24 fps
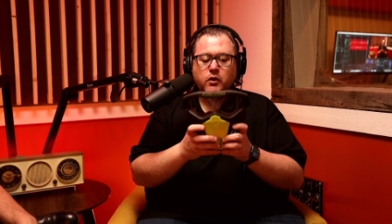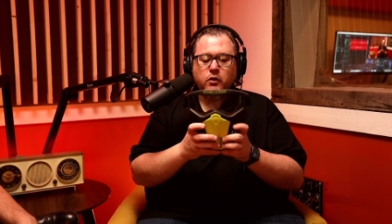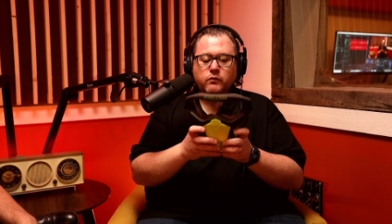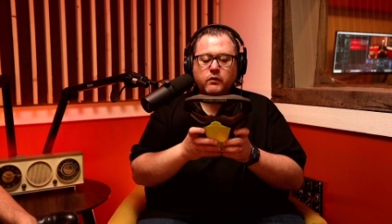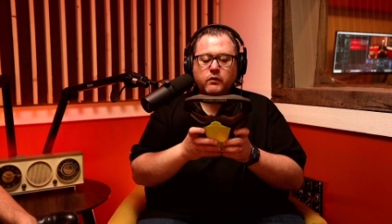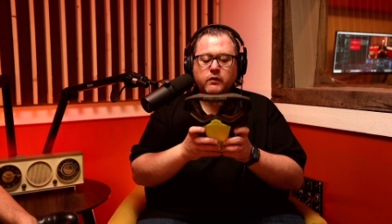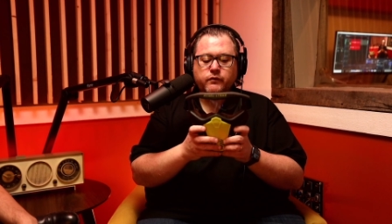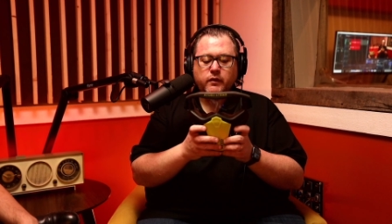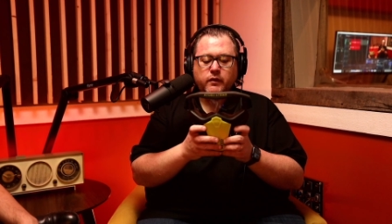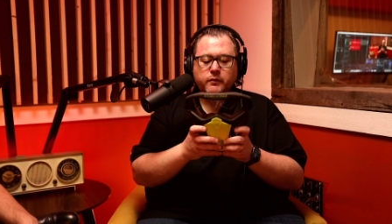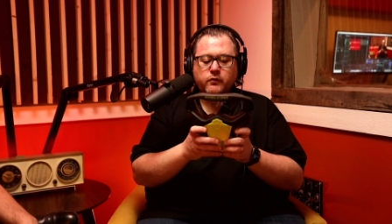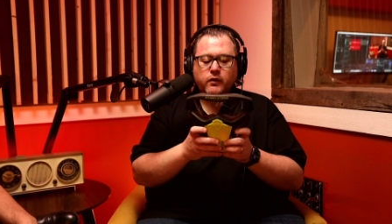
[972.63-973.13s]

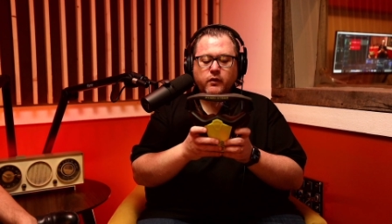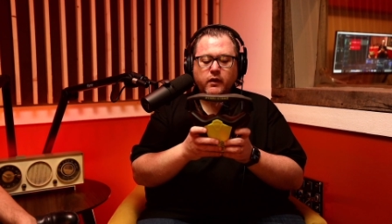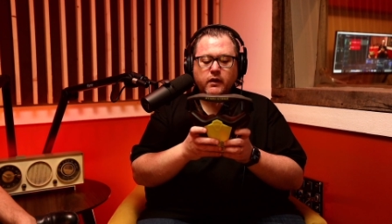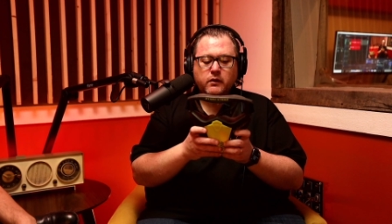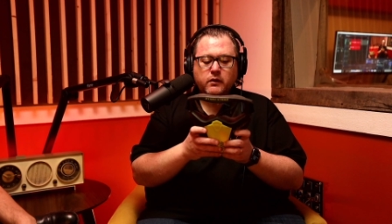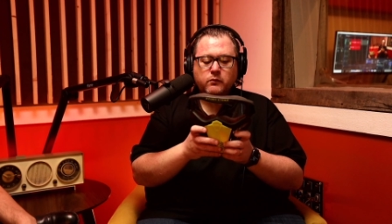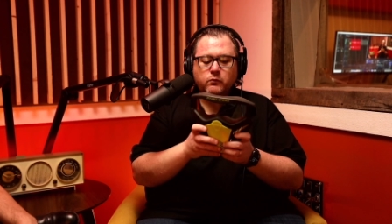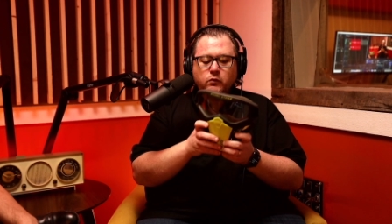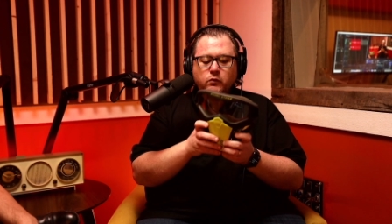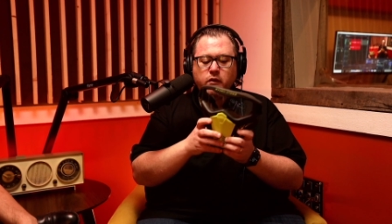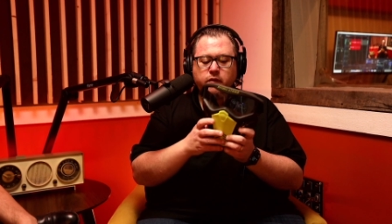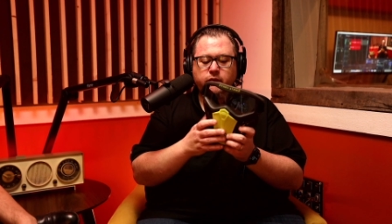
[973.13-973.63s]
We've upgraded
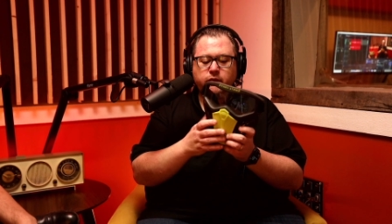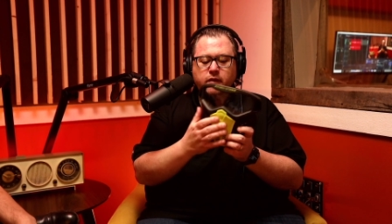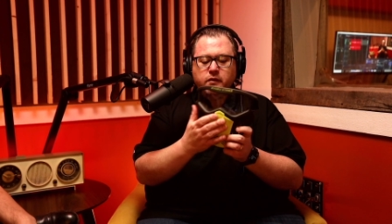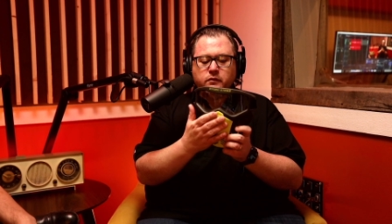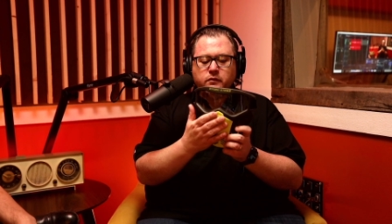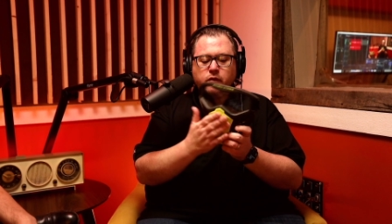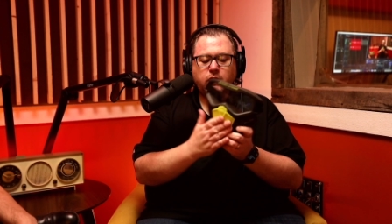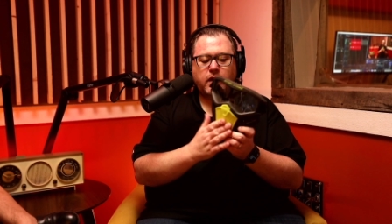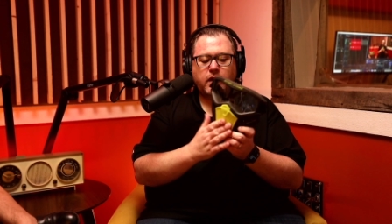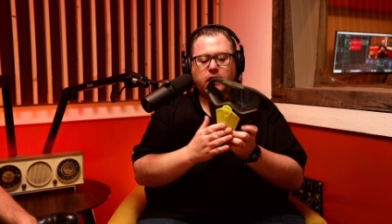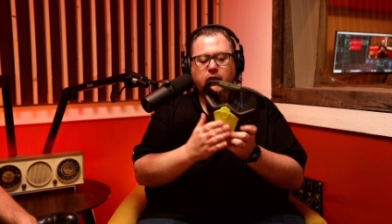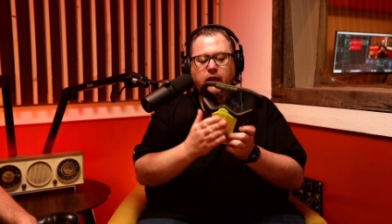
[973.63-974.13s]
one that's
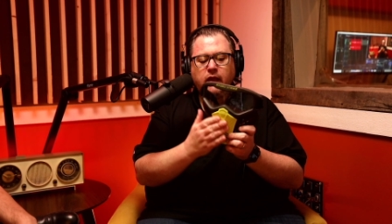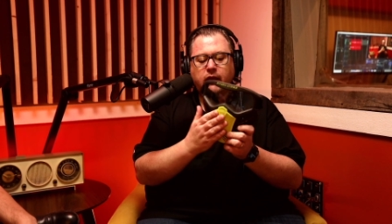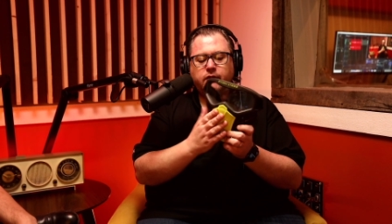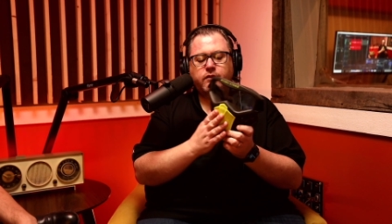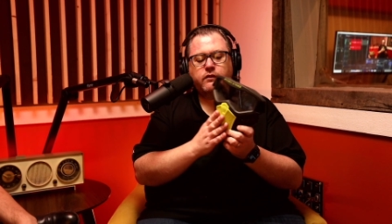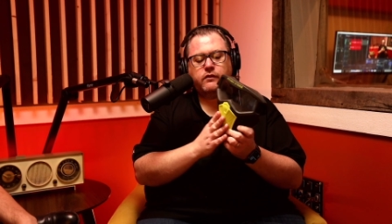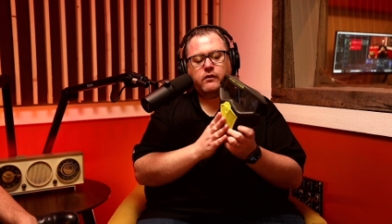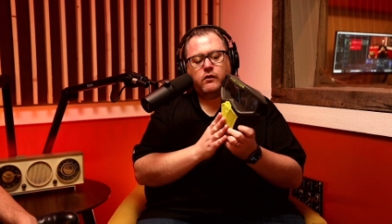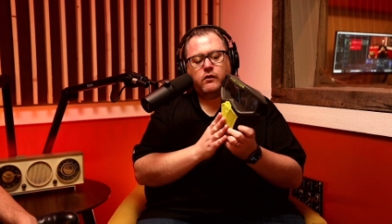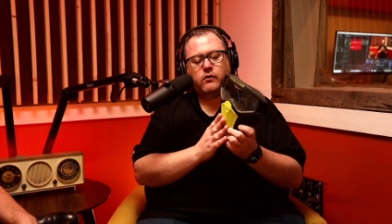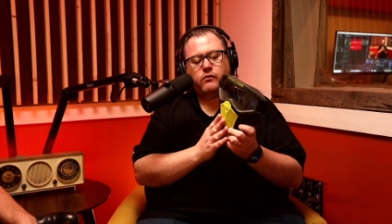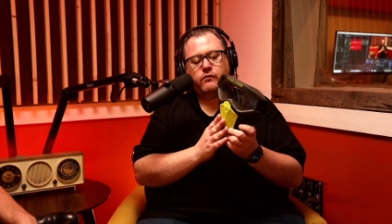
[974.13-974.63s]
kind of has
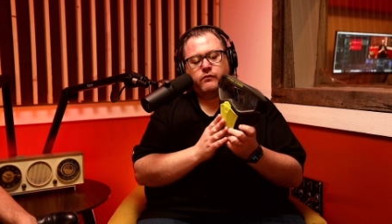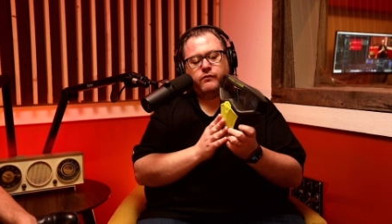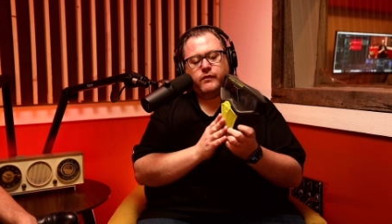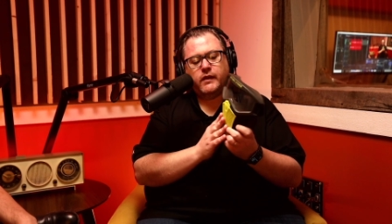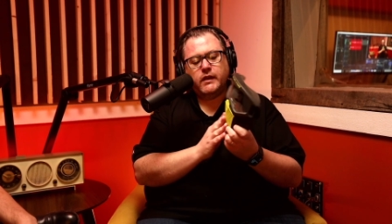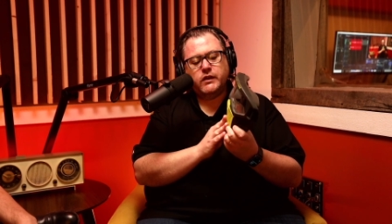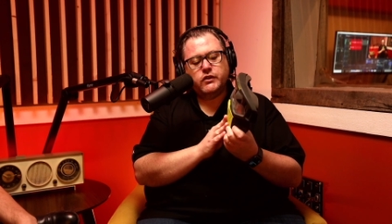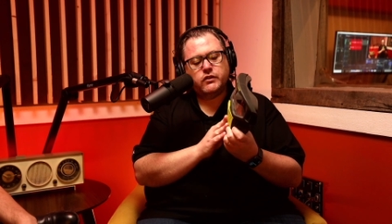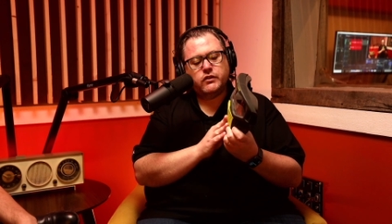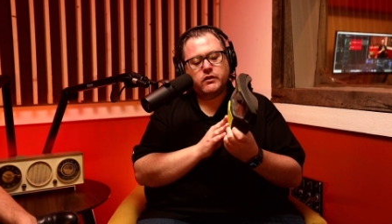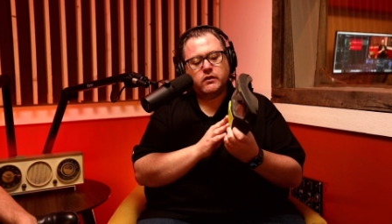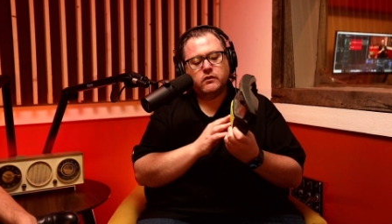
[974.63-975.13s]
its own
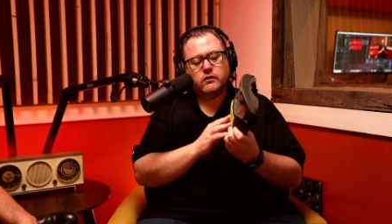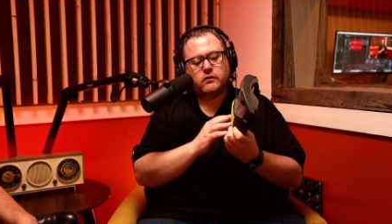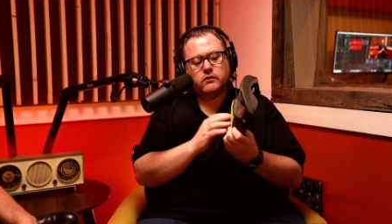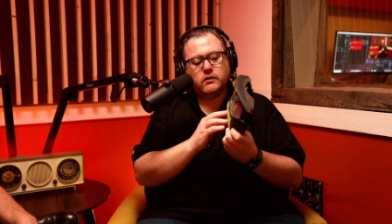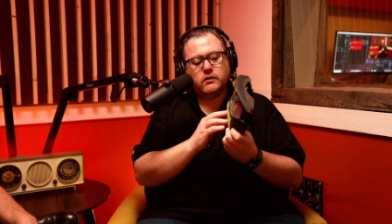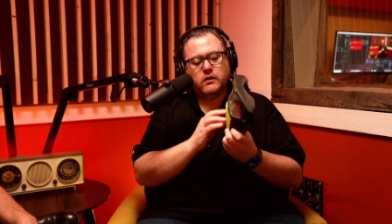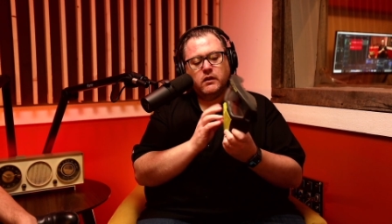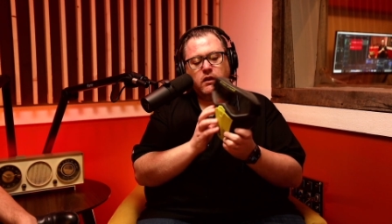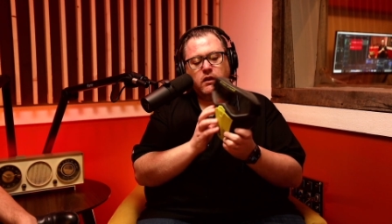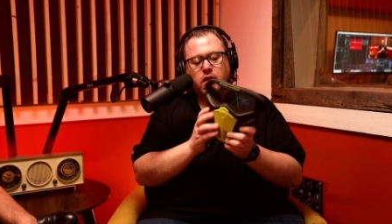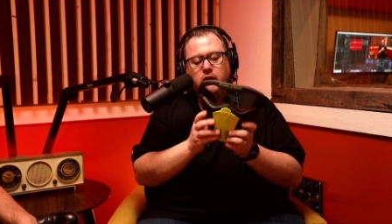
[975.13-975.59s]
face shield